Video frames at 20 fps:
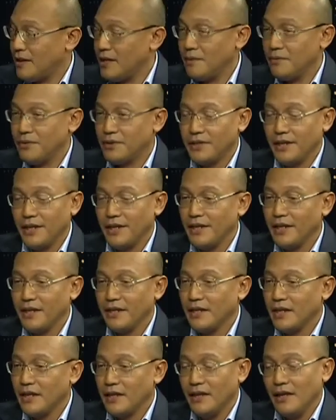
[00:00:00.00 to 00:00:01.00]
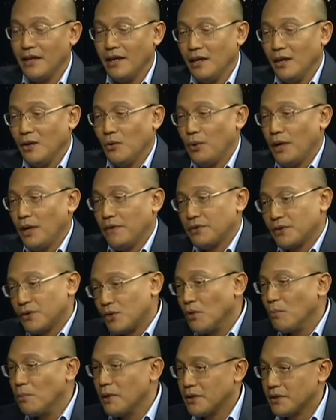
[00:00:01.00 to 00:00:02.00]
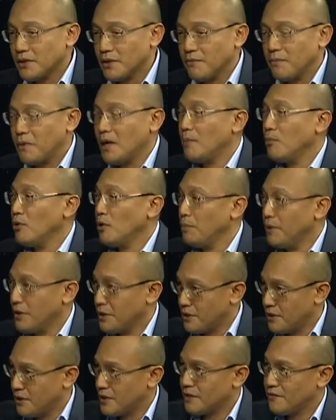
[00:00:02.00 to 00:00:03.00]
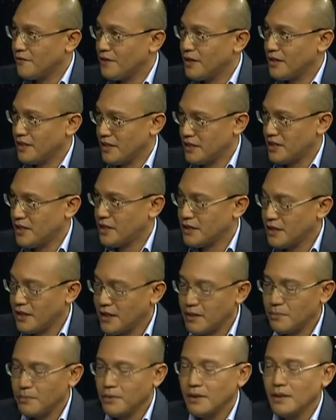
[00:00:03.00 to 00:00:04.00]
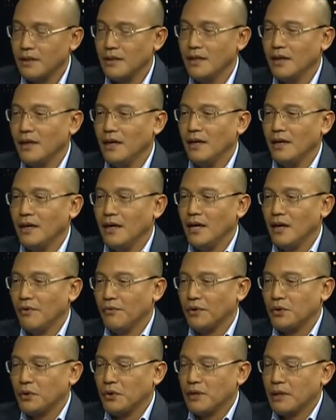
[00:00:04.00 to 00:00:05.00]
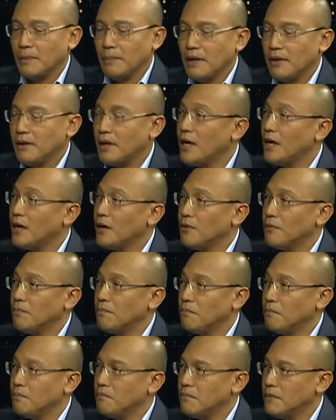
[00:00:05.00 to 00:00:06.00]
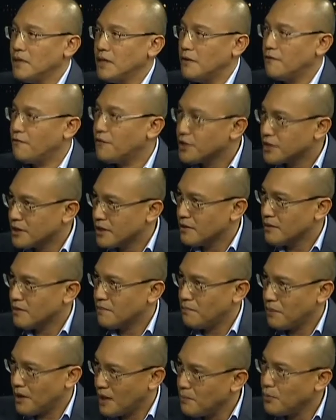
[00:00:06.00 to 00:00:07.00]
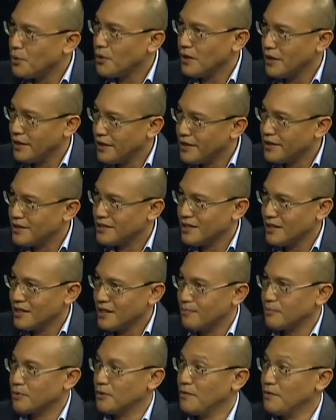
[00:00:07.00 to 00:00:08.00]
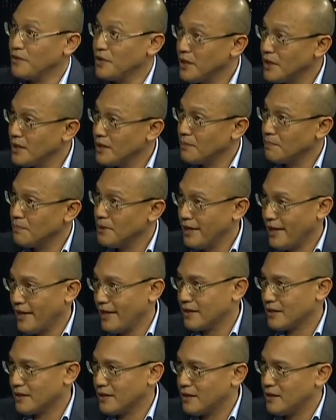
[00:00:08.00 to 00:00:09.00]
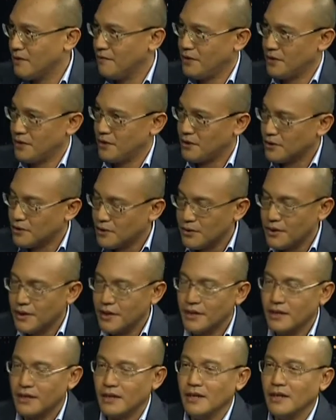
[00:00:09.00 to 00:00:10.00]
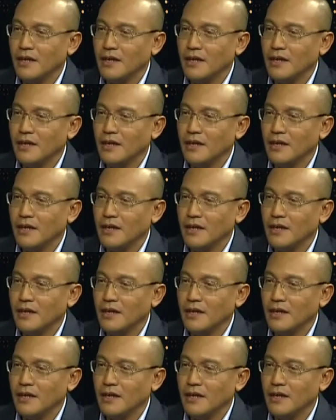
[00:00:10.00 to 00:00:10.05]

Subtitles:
saying that we have so much of palm oil being certified as sustainable. We've talked about how efficient palm oil is in terms of yield per hectare versus soya,